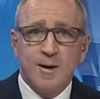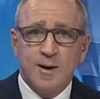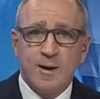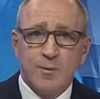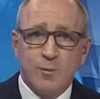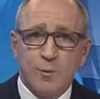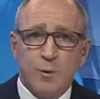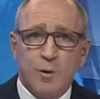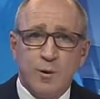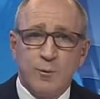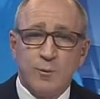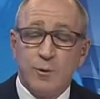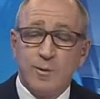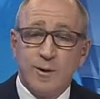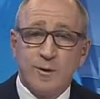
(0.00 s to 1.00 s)
and what
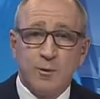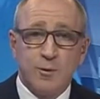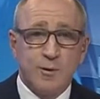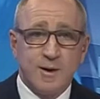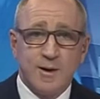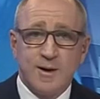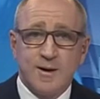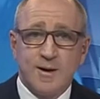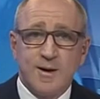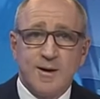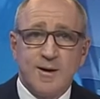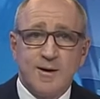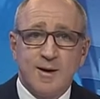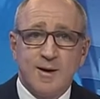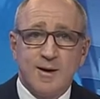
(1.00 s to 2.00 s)
we'll be calling out
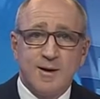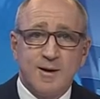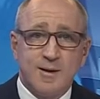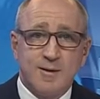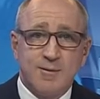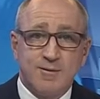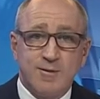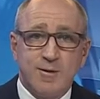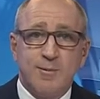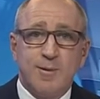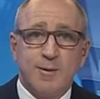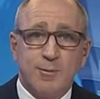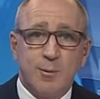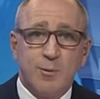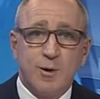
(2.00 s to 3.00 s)
any
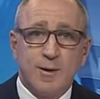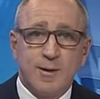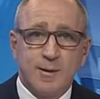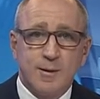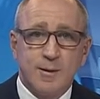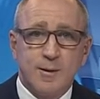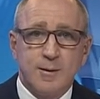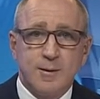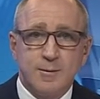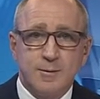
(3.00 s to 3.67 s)
fibs when we see it.